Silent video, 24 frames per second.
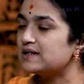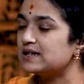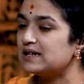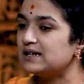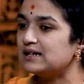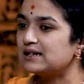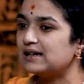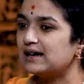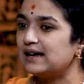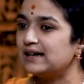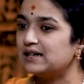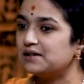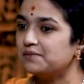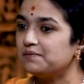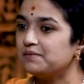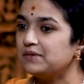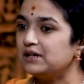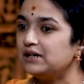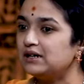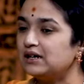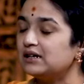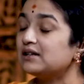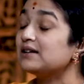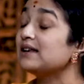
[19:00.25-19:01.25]
it let
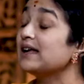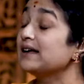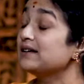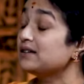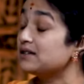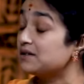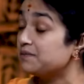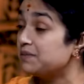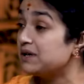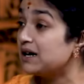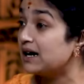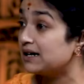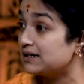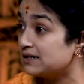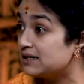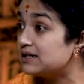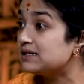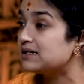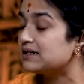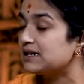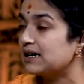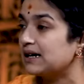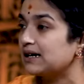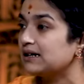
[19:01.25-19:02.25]
me
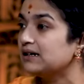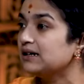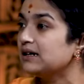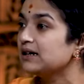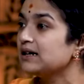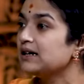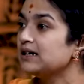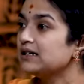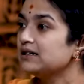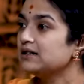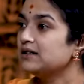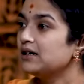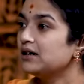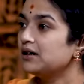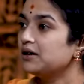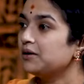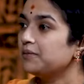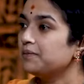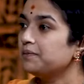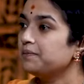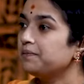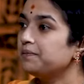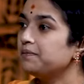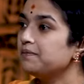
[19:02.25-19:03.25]
understand
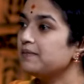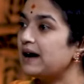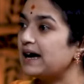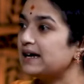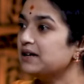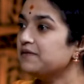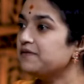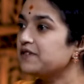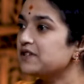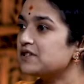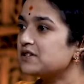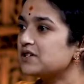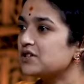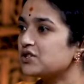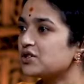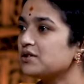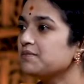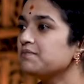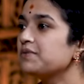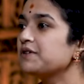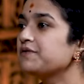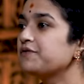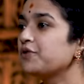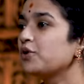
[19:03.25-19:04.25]
the
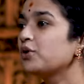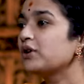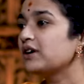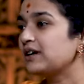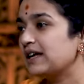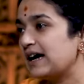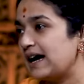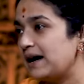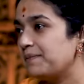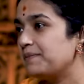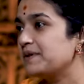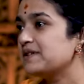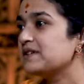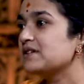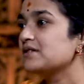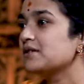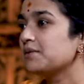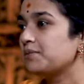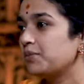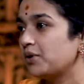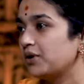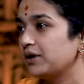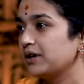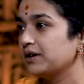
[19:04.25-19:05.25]
manifestation before it happens in the
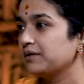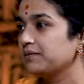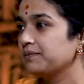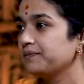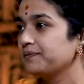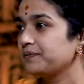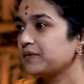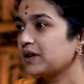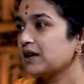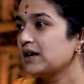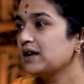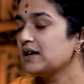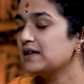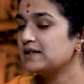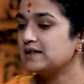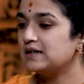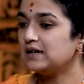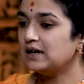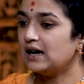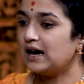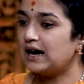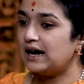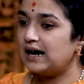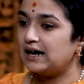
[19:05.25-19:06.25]
body.
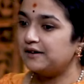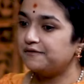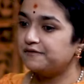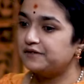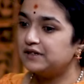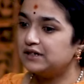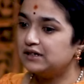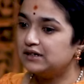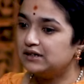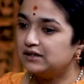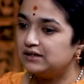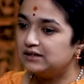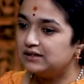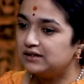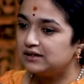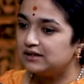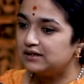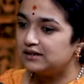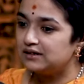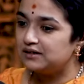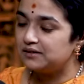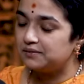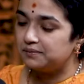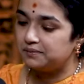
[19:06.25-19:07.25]
See, after
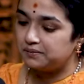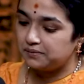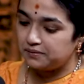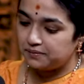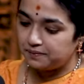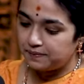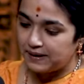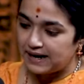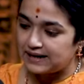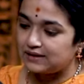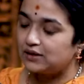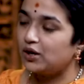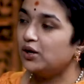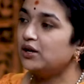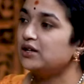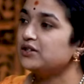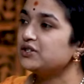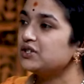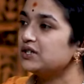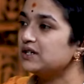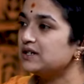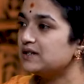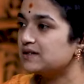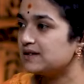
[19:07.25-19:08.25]
the
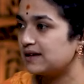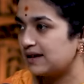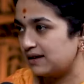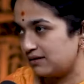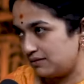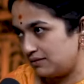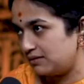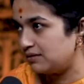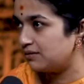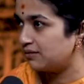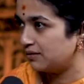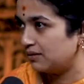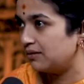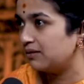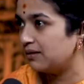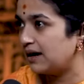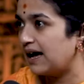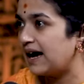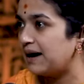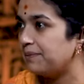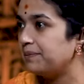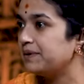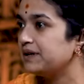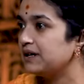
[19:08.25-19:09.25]
pathology is
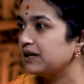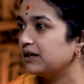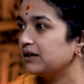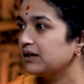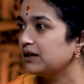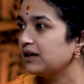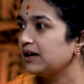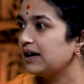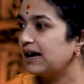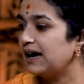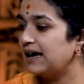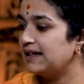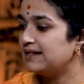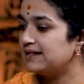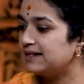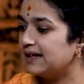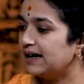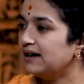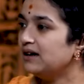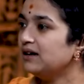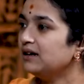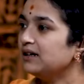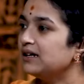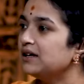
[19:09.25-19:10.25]
happening and
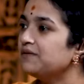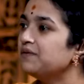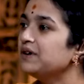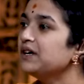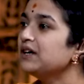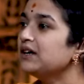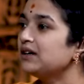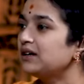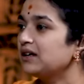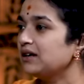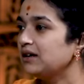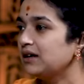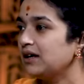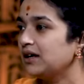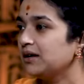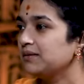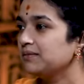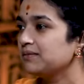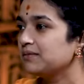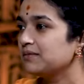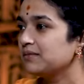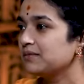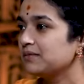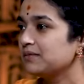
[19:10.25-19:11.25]
then giving it a
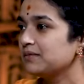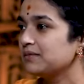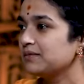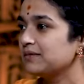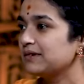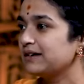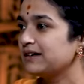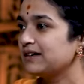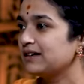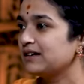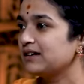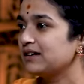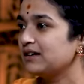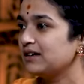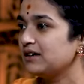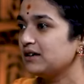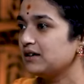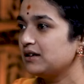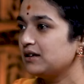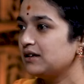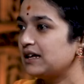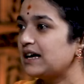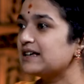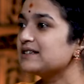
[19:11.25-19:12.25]
name
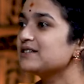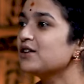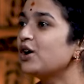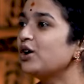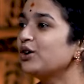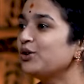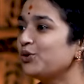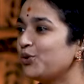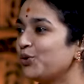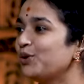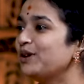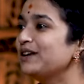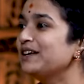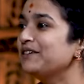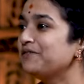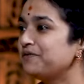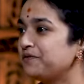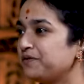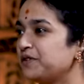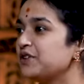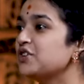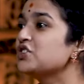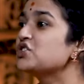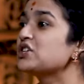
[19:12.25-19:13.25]
does not only
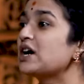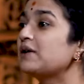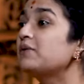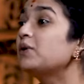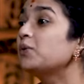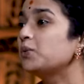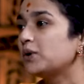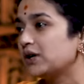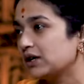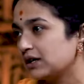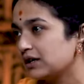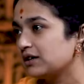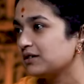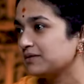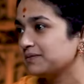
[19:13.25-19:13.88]
finish our work.